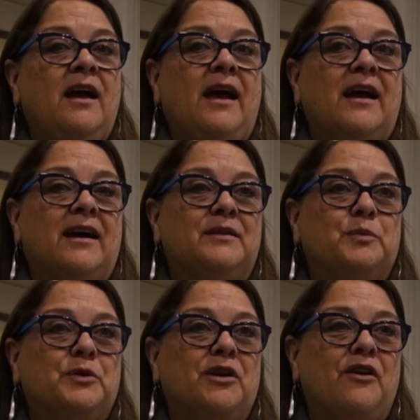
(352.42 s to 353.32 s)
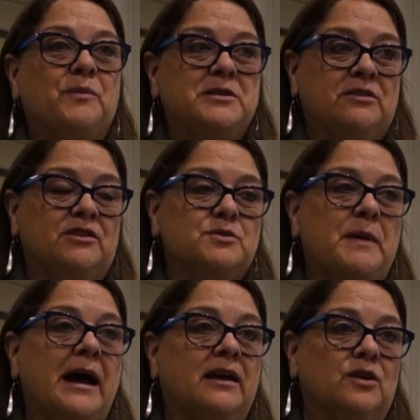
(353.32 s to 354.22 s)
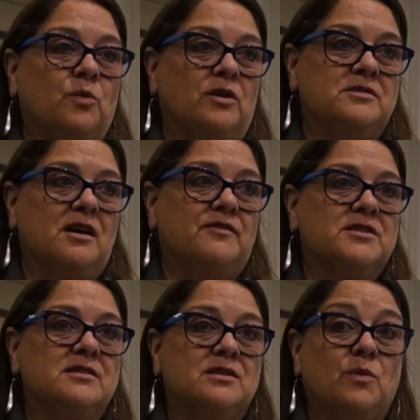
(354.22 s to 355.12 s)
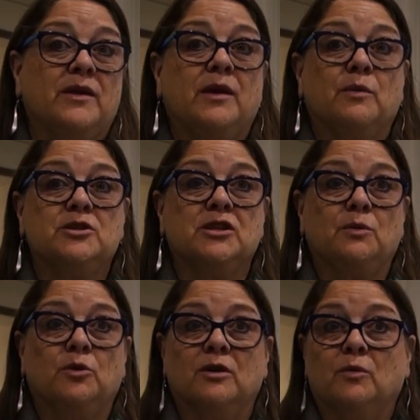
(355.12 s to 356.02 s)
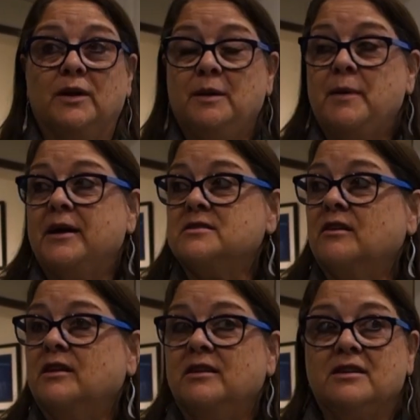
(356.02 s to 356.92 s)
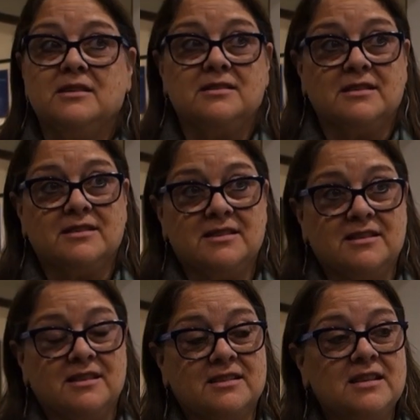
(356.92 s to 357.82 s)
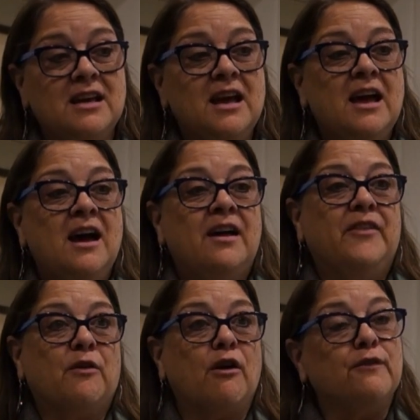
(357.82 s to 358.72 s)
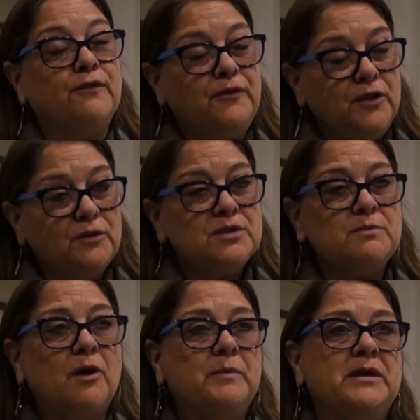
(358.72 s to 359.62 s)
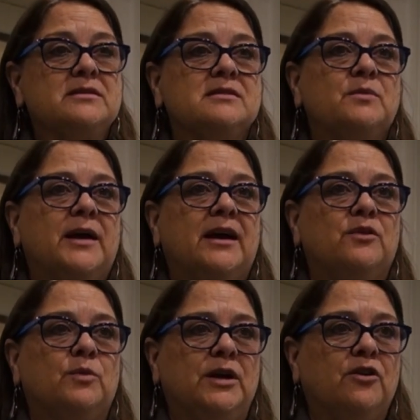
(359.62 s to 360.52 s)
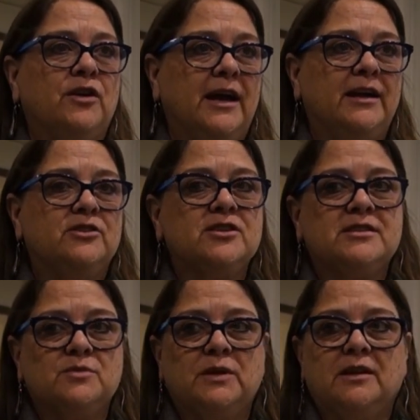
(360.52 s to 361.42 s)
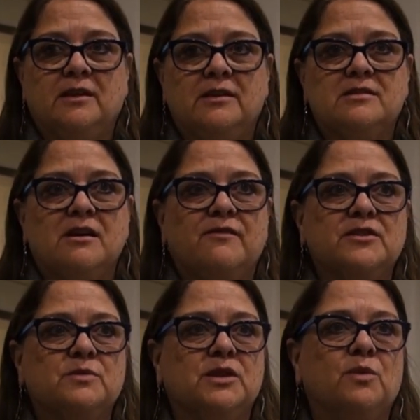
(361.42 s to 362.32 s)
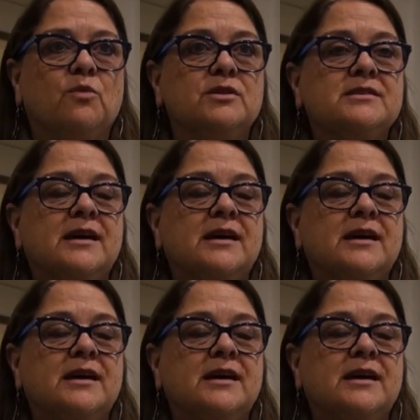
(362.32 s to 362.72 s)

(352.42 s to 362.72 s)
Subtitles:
and put all the materials back into Walt's offices the way they originally were when he passed on in 1966. There are a few small pieces that we had to recreate, just as we did in this office with the awards